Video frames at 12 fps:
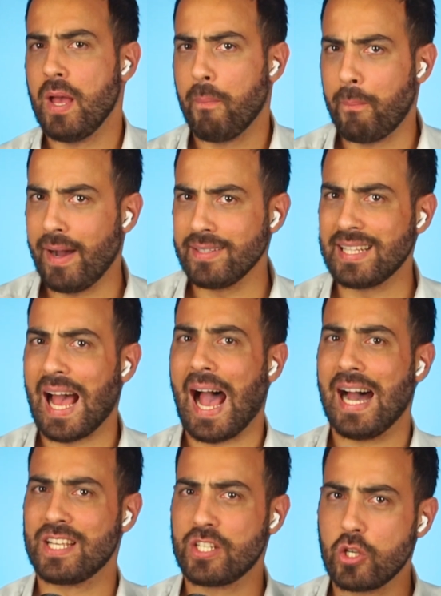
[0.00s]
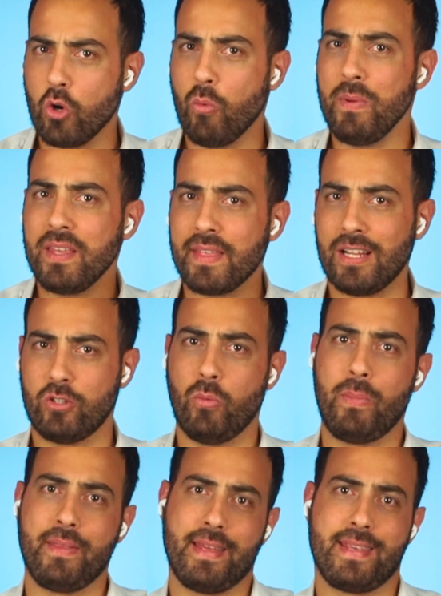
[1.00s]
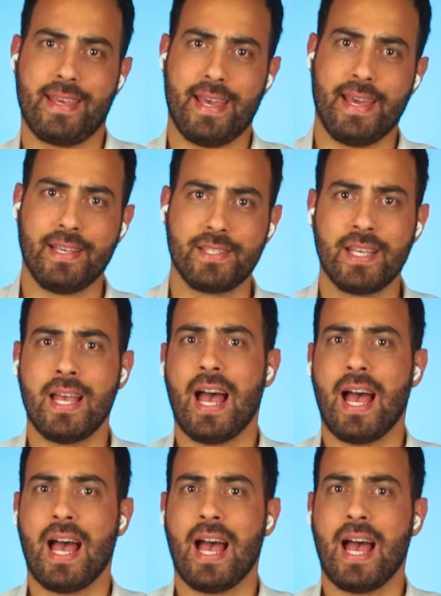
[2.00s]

But assuming that to be the case,